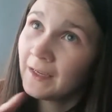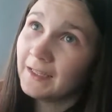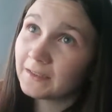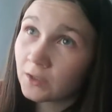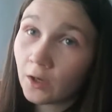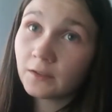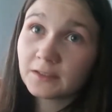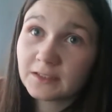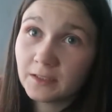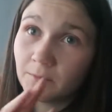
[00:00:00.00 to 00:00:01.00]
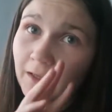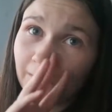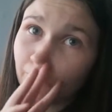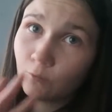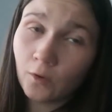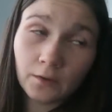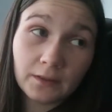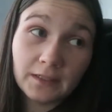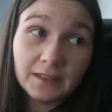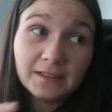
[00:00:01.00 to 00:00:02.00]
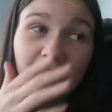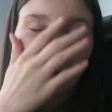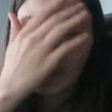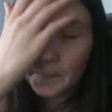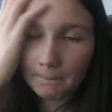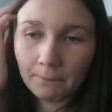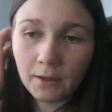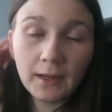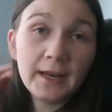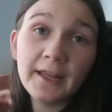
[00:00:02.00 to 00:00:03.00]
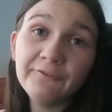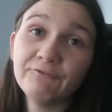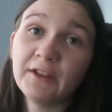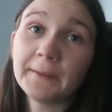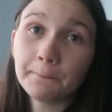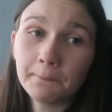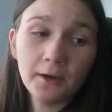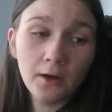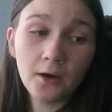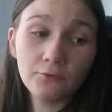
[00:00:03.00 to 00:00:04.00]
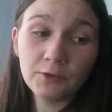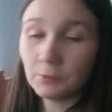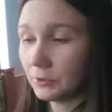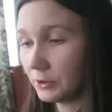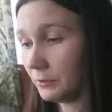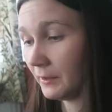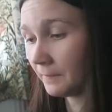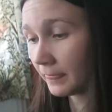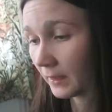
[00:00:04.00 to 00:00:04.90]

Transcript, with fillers: It's kind of similar what it is, but and everything, but I really want to do it.